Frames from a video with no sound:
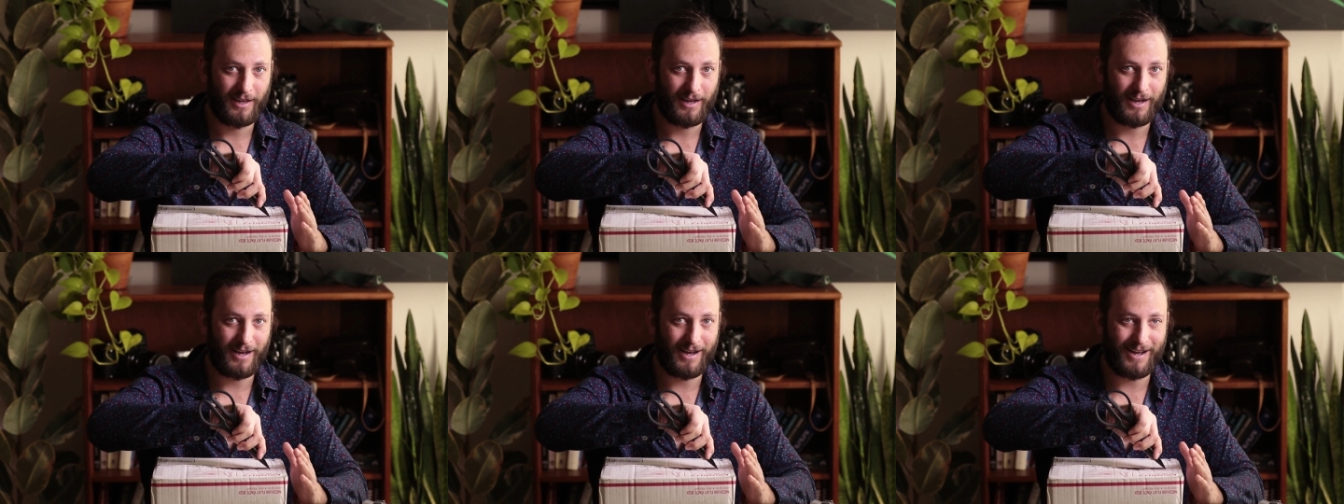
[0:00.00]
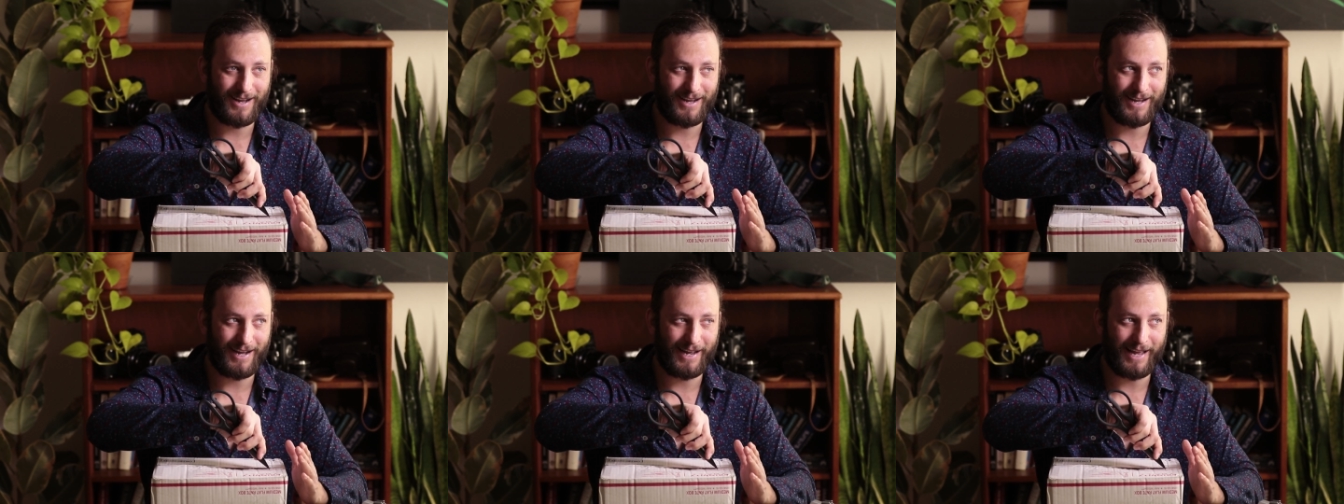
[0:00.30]

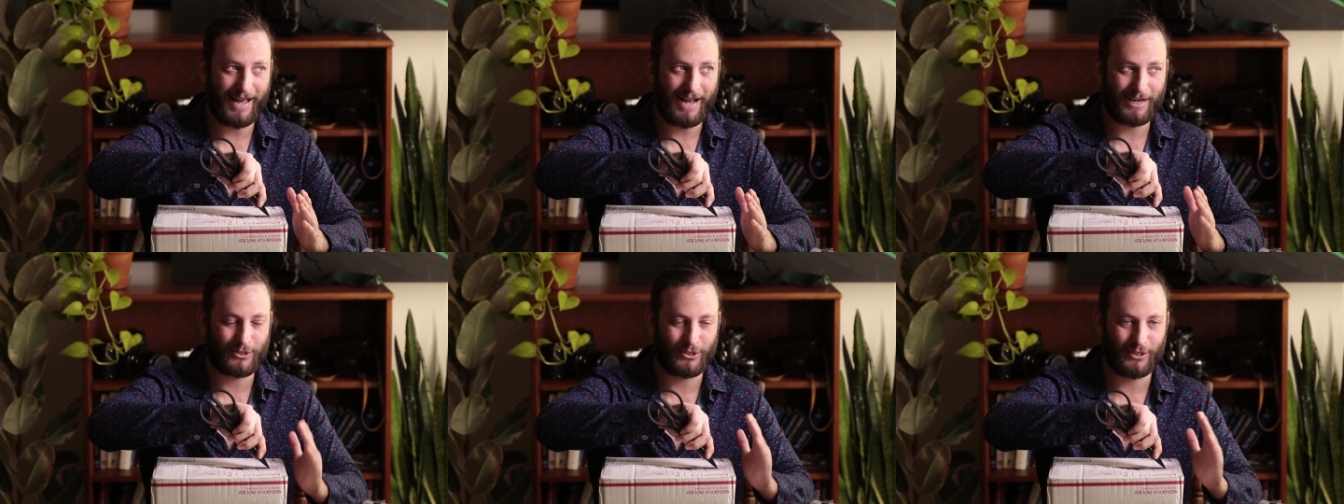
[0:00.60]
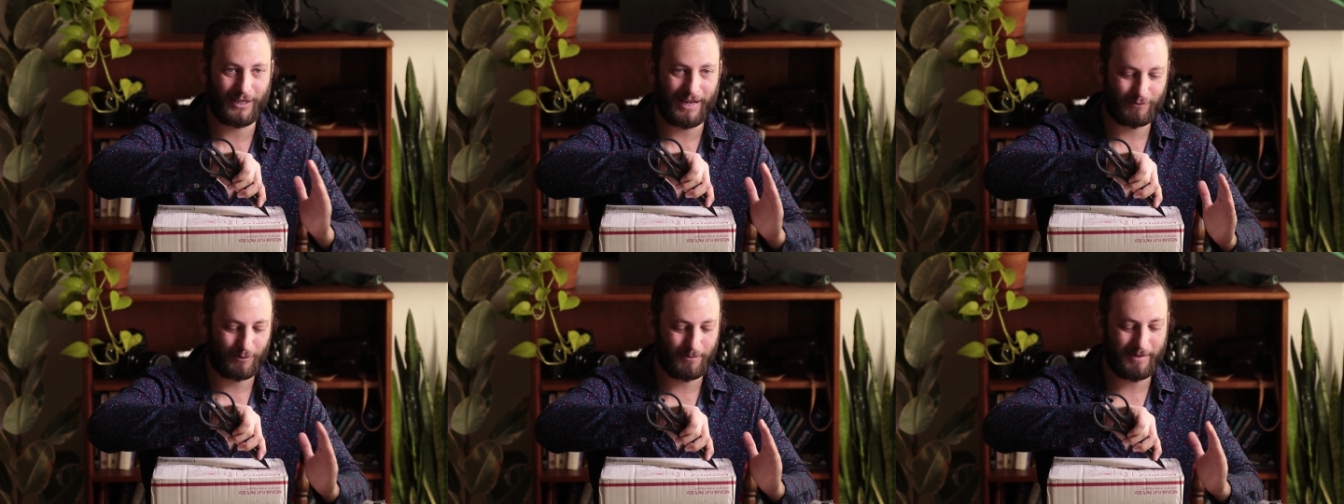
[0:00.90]
Uh, I
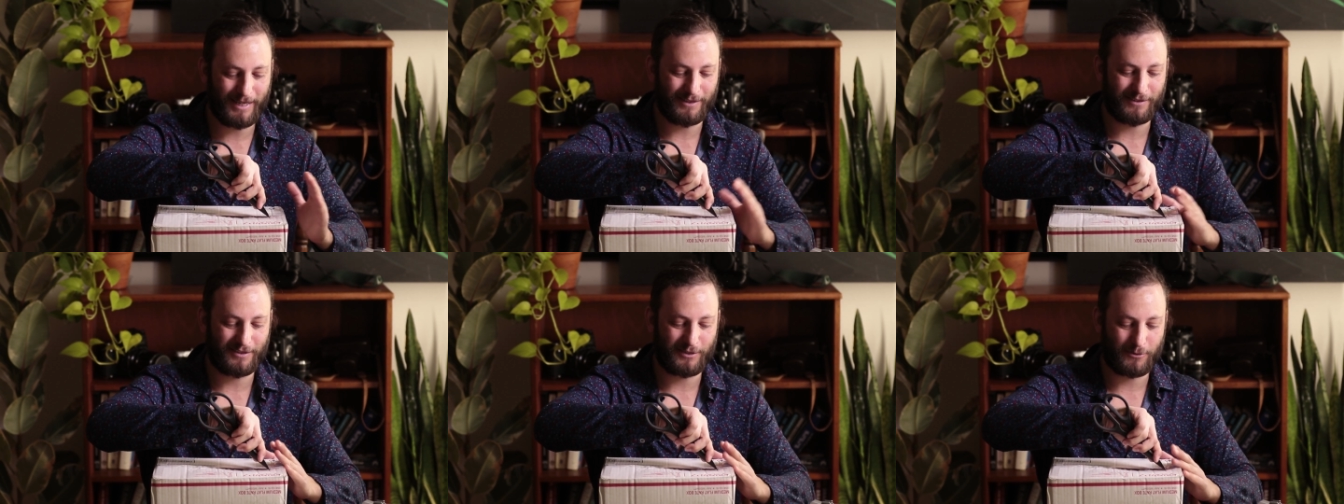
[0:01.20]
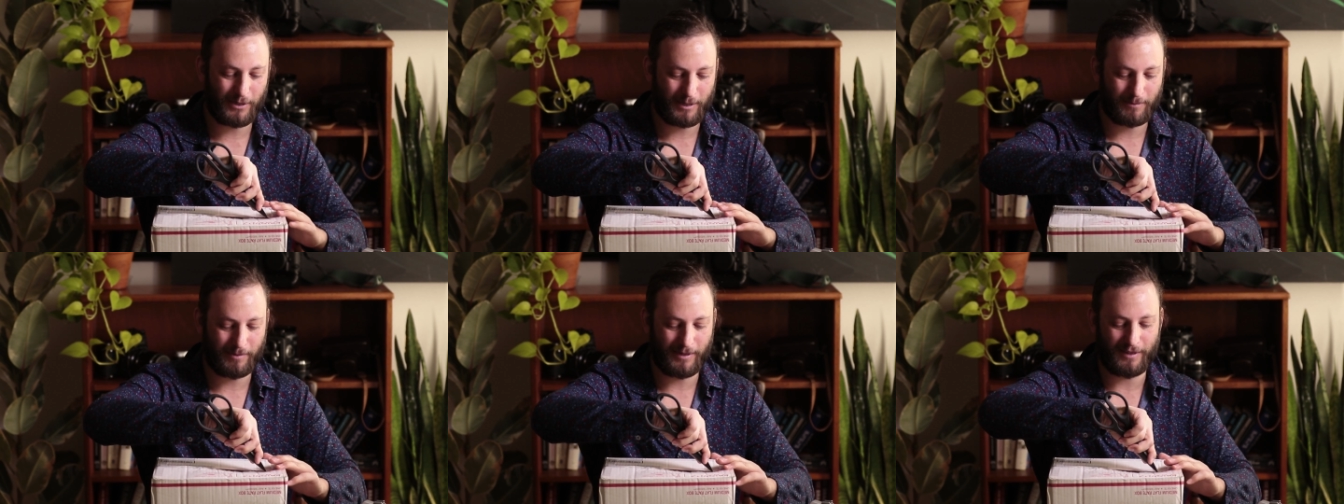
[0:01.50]
actually have to make this
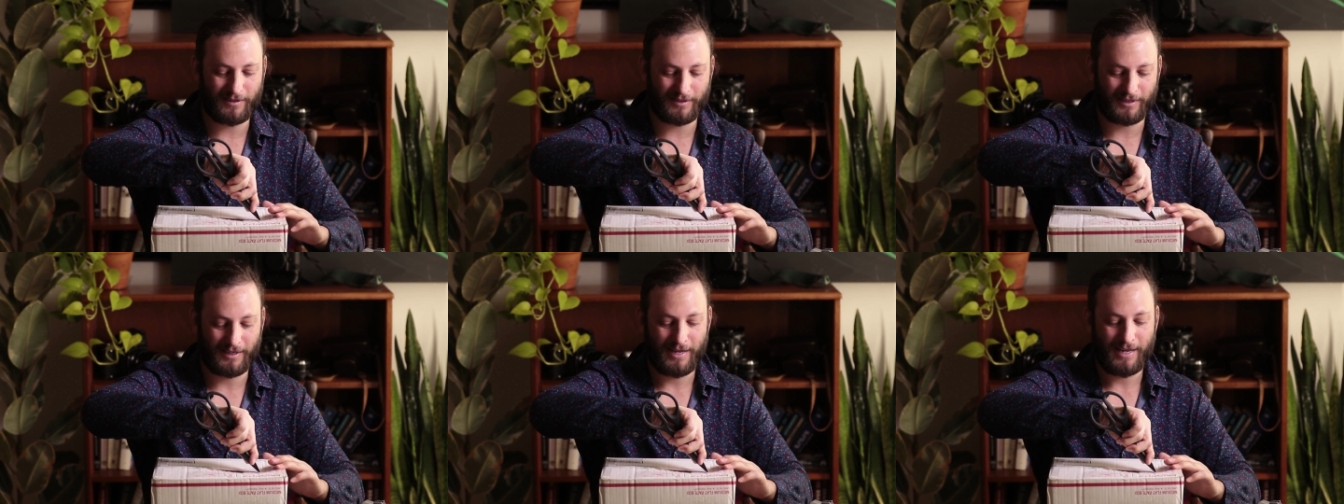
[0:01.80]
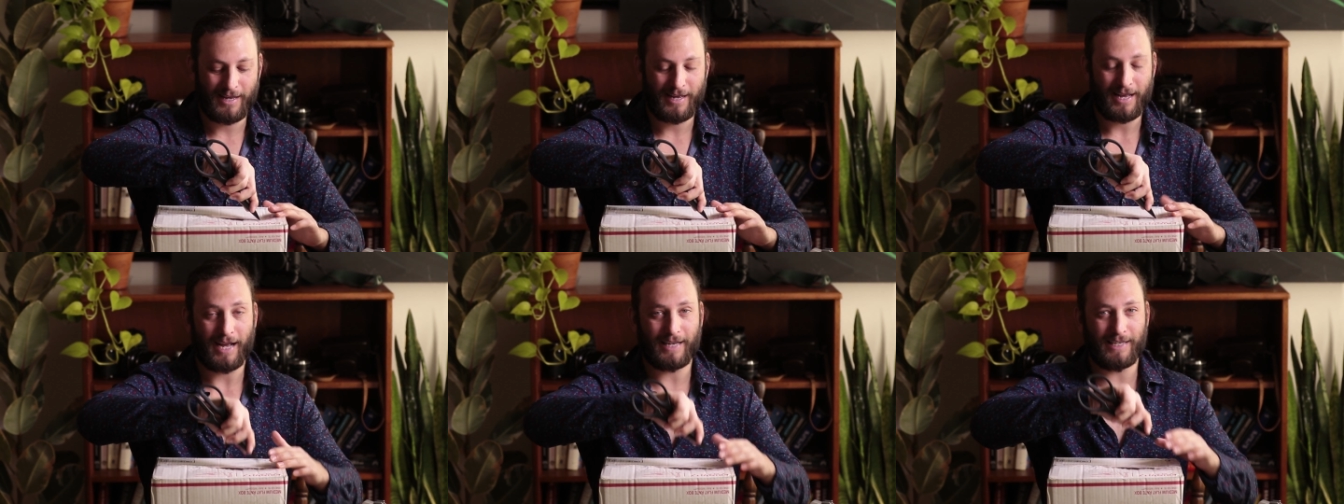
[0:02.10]
quick because
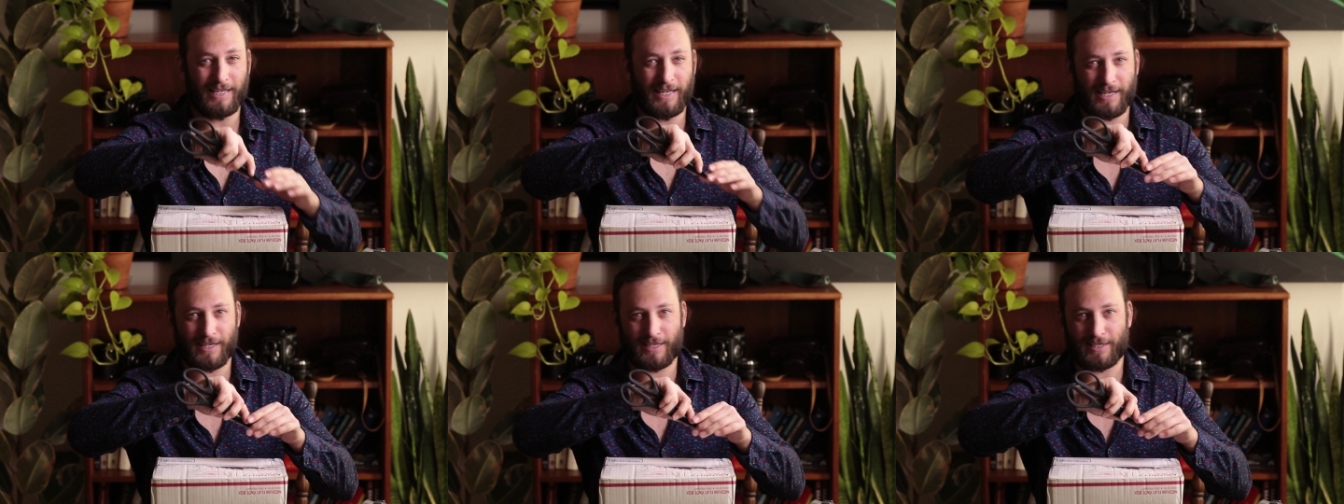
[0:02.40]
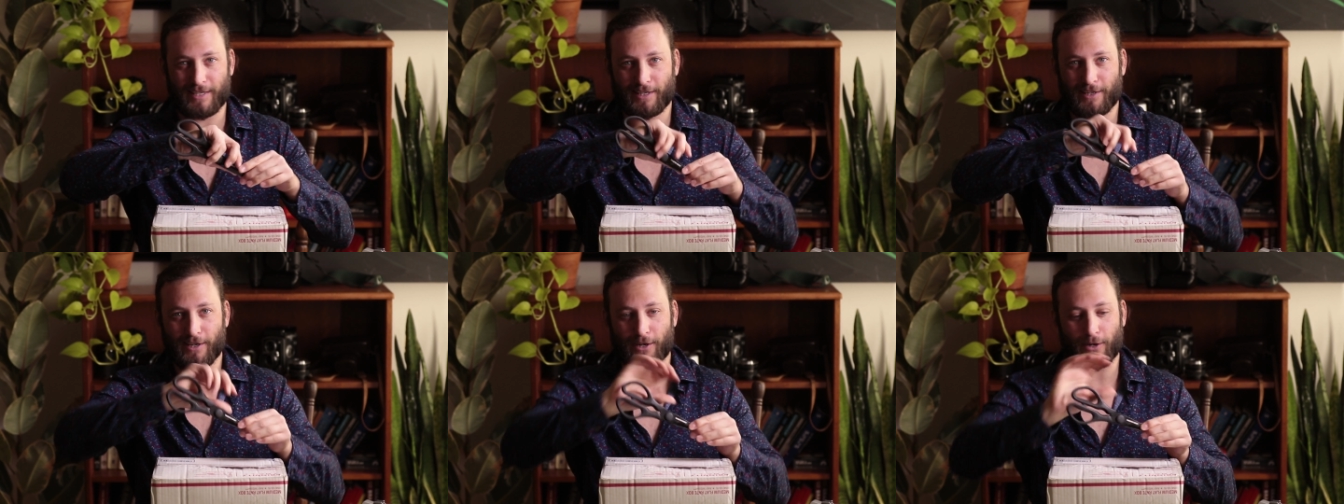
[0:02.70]
I needed
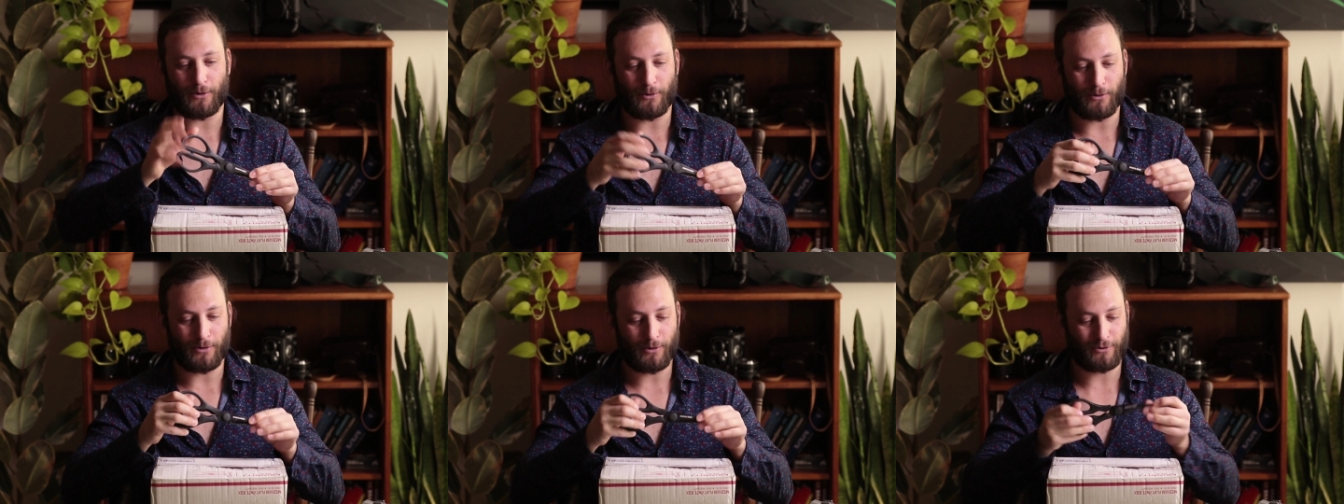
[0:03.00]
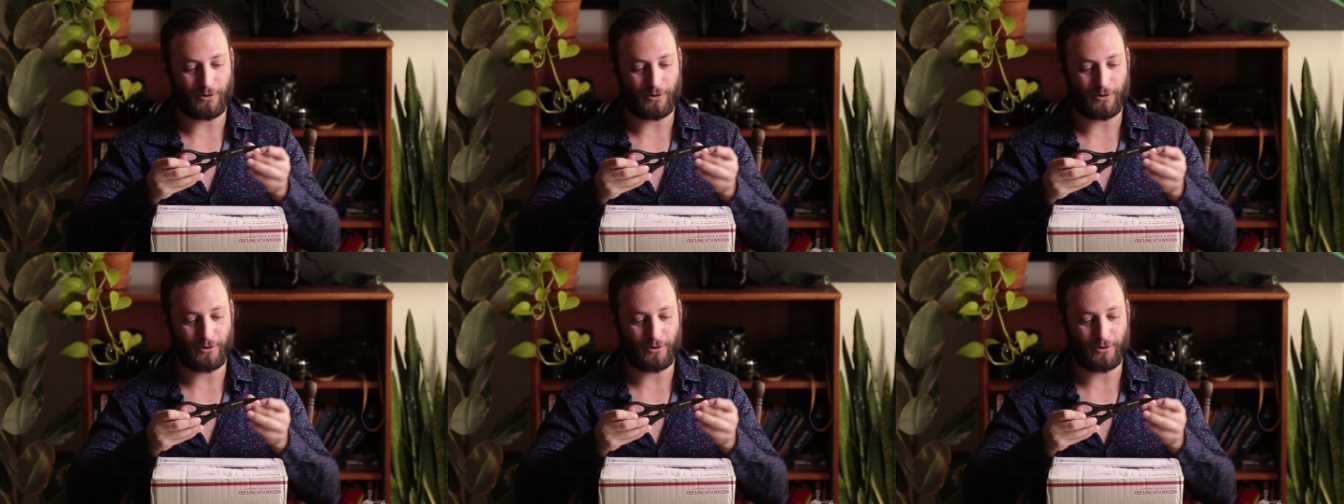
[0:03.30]
to go,